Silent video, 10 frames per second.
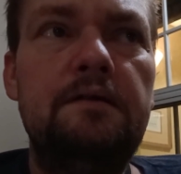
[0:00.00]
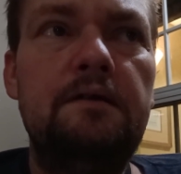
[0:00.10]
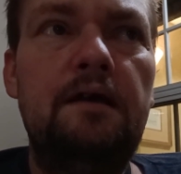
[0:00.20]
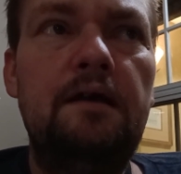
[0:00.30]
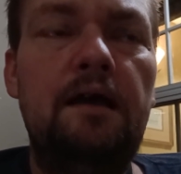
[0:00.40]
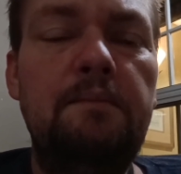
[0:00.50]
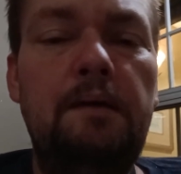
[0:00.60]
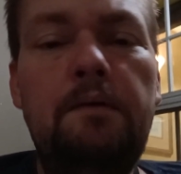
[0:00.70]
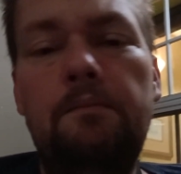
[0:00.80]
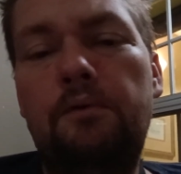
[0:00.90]
and
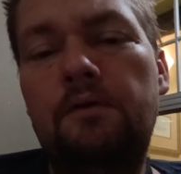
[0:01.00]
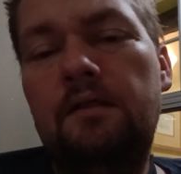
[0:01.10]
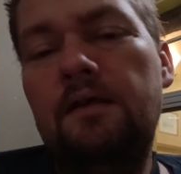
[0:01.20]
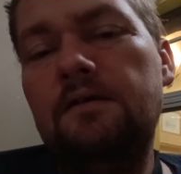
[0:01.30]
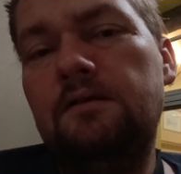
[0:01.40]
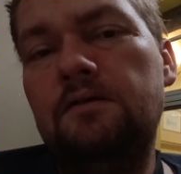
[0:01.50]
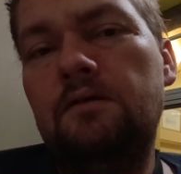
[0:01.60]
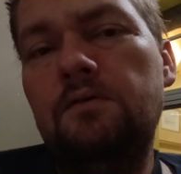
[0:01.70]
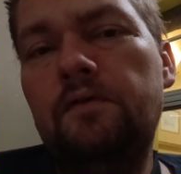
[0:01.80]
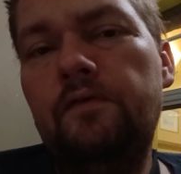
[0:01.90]
maybe important things to
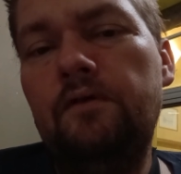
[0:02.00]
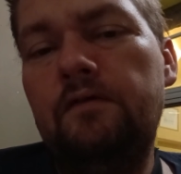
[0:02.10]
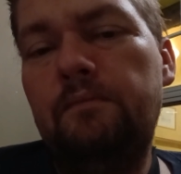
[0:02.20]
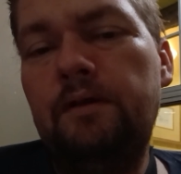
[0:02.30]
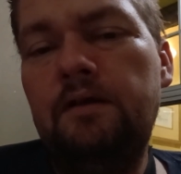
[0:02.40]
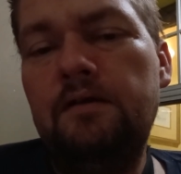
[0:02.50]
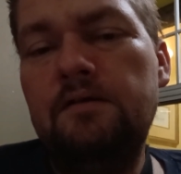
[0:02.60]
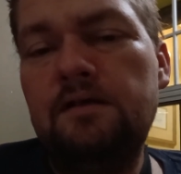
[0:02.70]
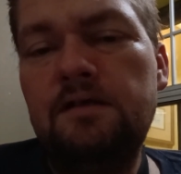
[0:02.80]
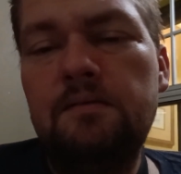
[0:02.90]
those of you that have been here
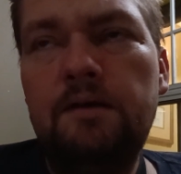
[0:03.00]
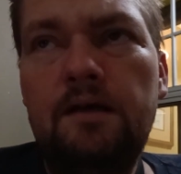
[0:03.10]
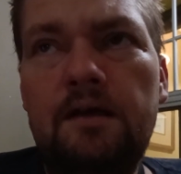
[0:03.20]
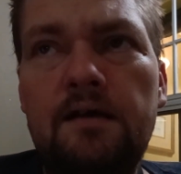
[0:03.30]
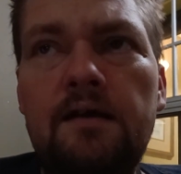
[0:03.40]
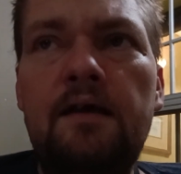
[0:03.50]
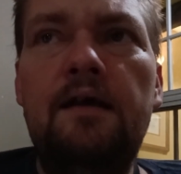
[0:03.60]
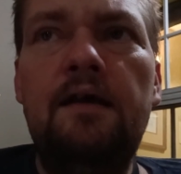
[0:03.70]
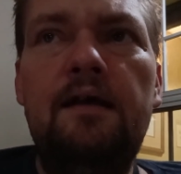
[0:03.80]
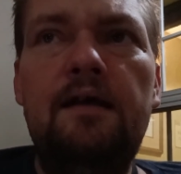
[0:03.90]
since the beginning.
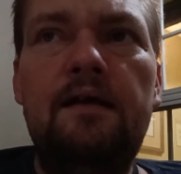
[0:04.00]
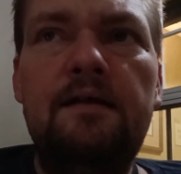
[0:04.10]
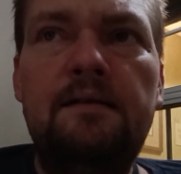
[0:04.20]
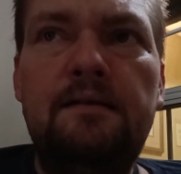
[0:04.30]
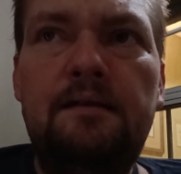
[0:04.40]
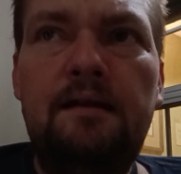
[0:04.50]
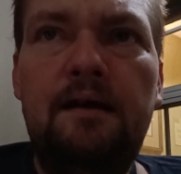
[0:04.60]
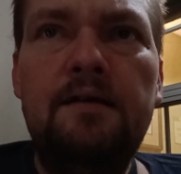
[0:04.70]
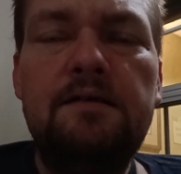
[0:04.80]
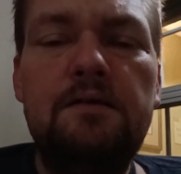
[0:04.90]

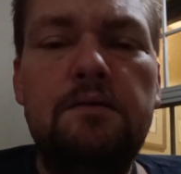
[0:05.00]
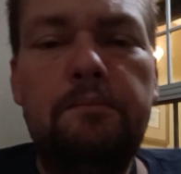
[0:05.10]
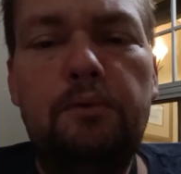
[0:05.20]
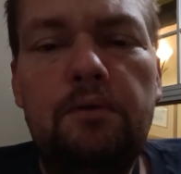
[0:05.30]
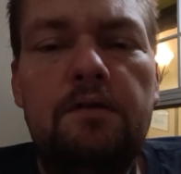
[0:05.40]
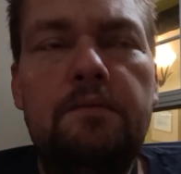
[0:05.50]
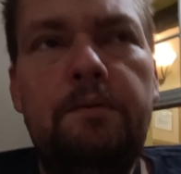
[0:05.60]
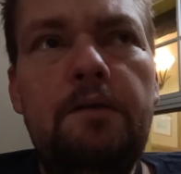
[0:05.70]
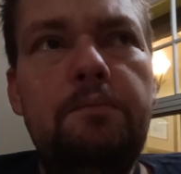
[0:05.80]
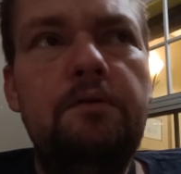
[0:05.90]
Not so important to
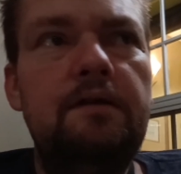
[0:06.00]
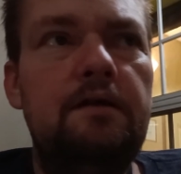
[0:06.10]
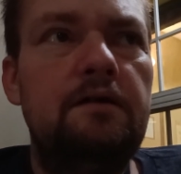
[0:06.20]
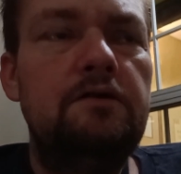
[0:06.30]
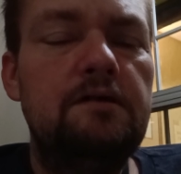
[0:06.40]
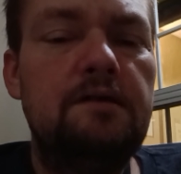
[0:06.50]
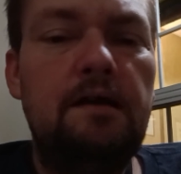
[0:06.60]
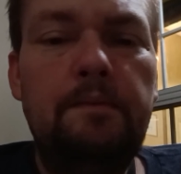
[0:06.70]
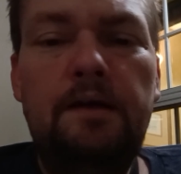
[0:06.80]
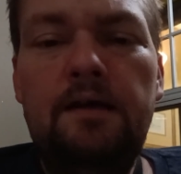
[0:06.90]
people that are just
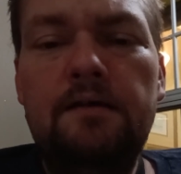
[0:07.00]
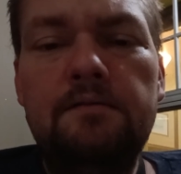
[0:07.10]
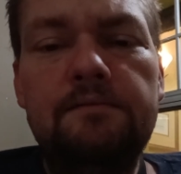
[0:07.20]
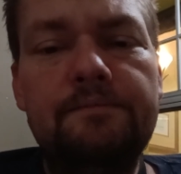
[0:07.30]
coming in